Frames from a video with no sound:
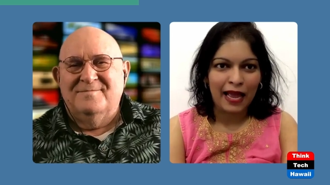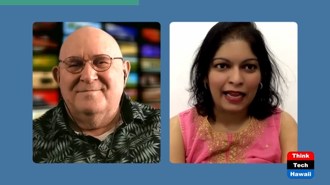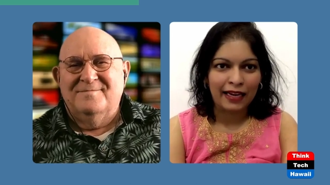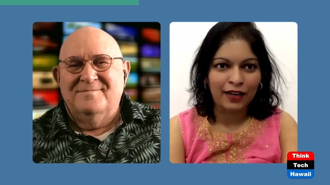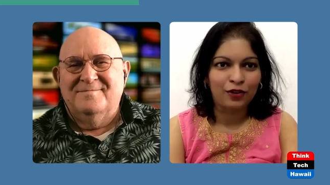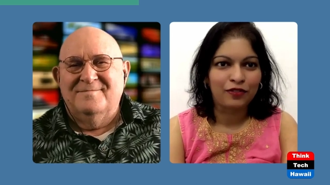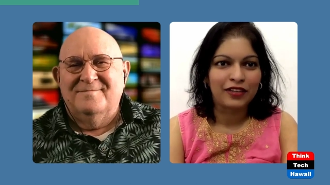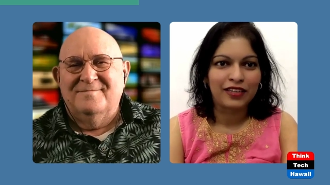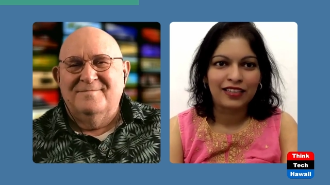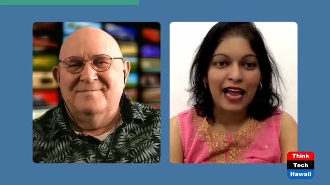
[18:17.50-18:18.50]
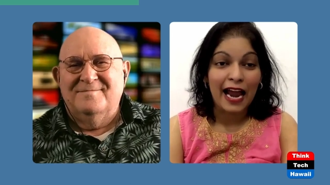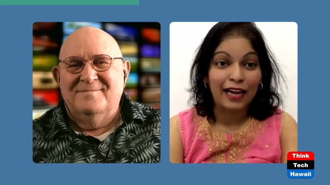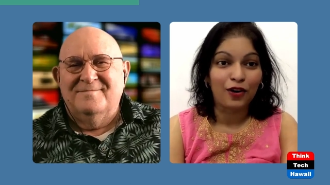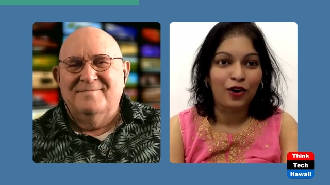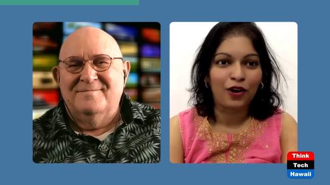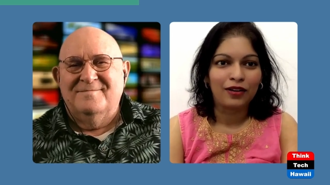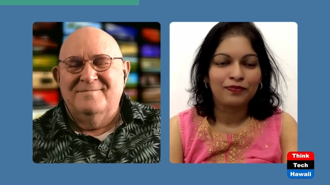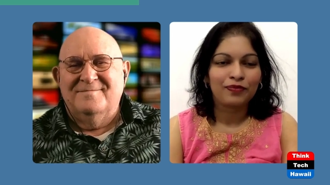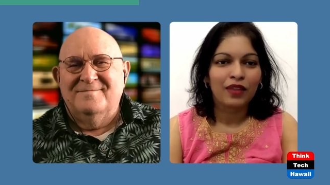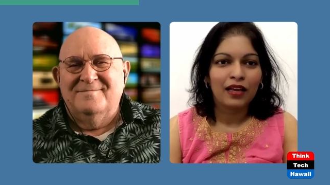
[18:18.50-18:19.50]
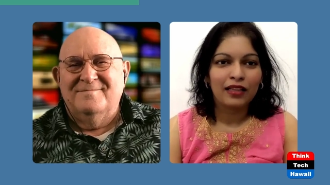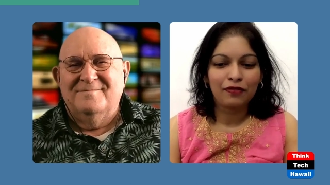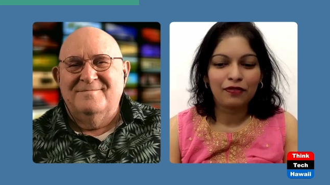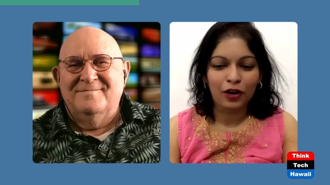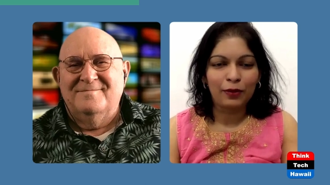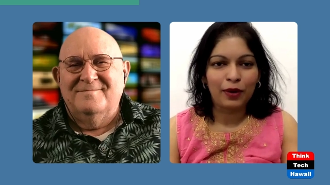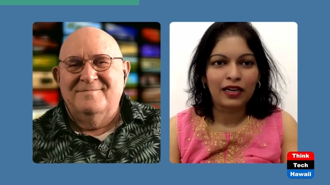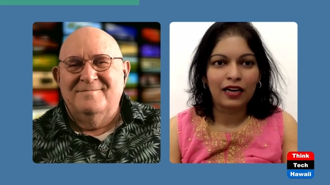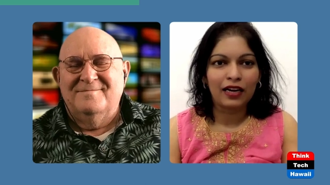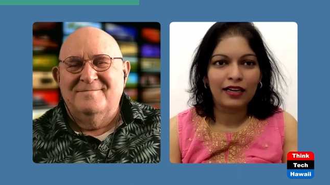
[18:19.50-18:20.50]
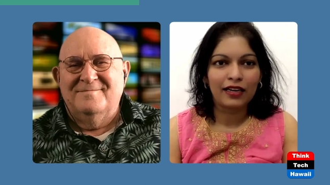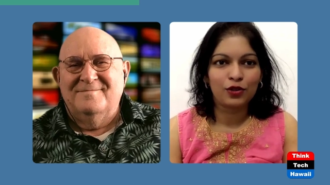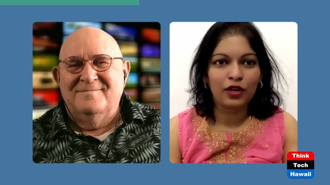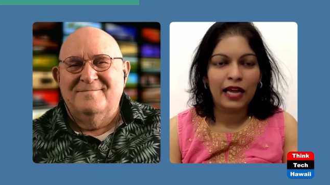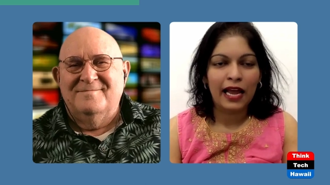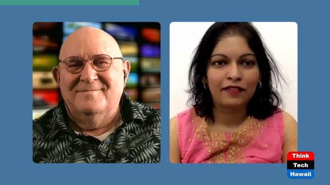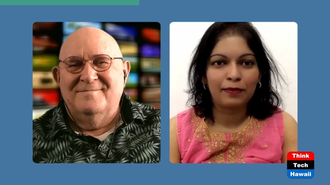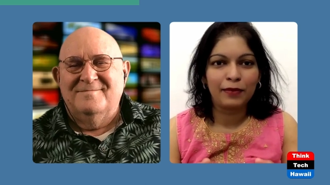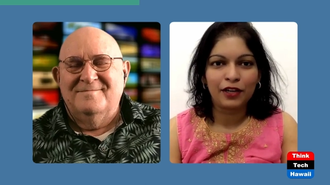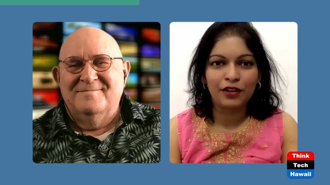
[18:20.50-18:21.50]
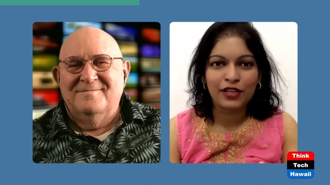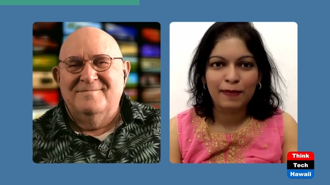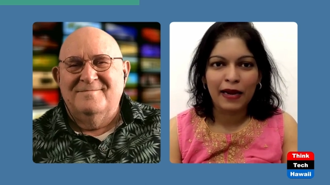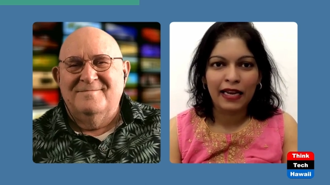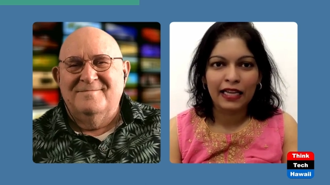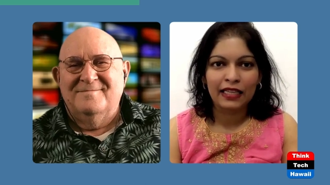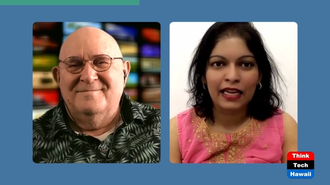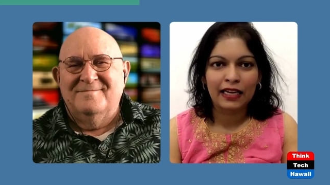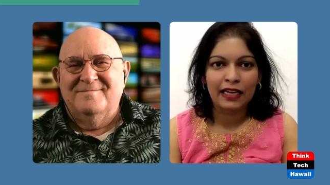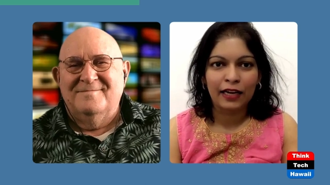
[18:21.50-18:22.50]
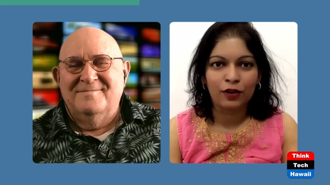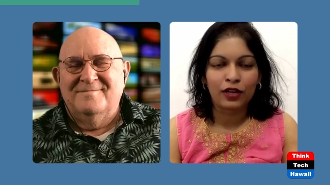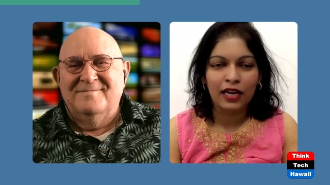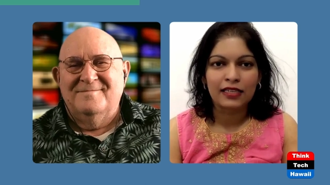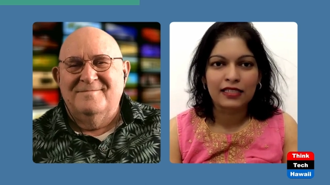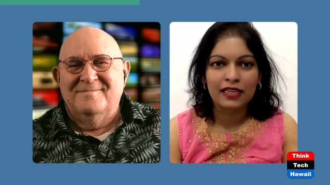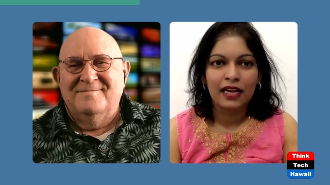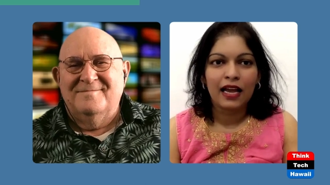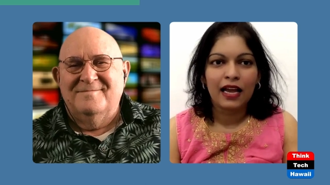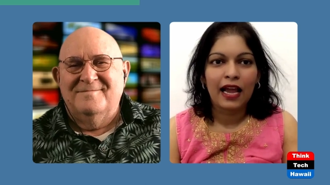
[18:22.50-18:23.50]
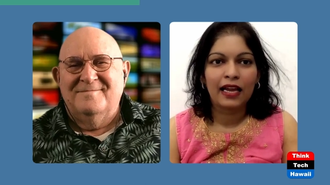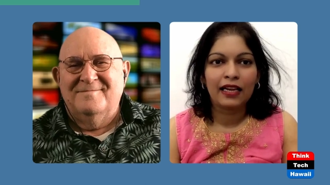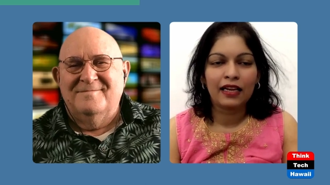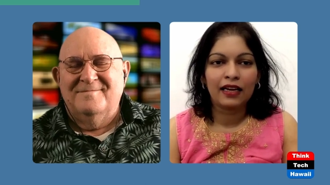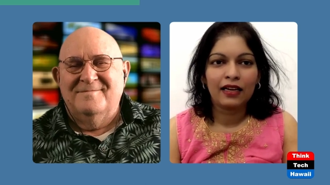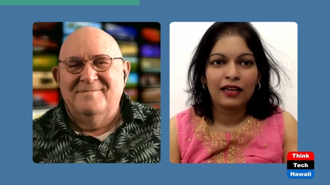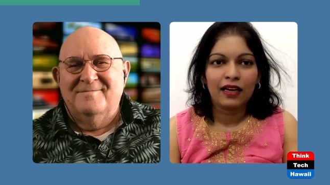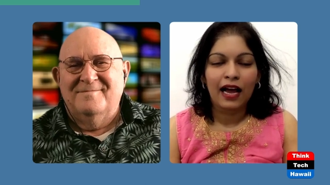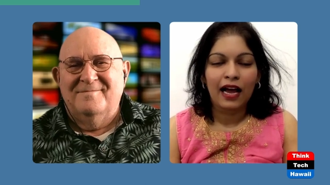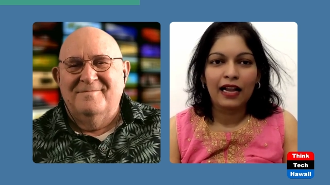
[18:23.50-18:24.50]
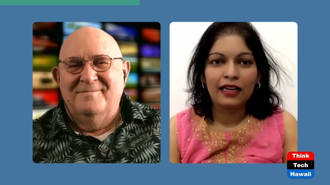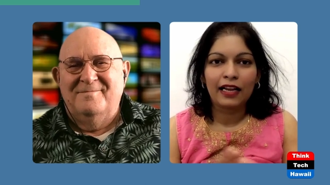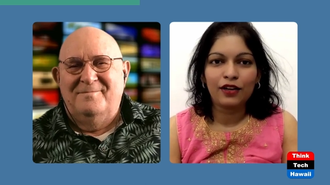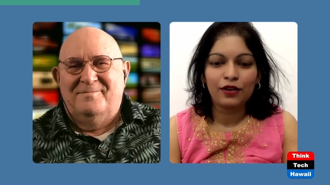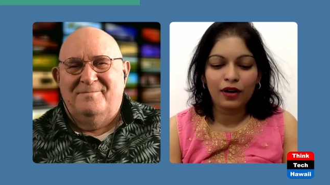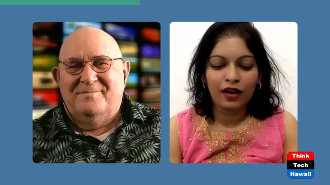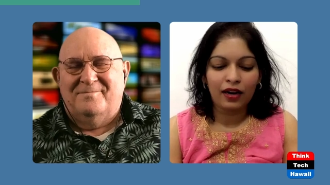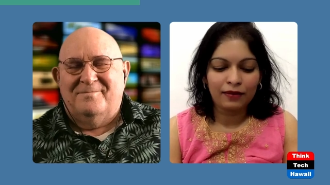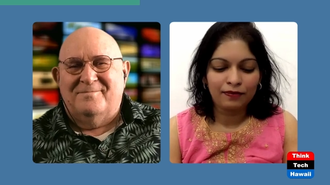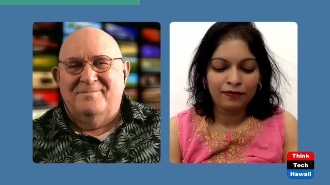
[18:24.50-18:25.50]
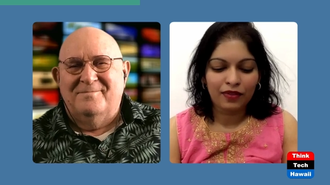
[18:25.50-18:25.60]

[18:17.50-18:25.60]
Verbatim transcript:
Speaker 1: blanket over it at all. The 41 countries don't have the military spending that NATO does, and uh, I'll tell you, uh,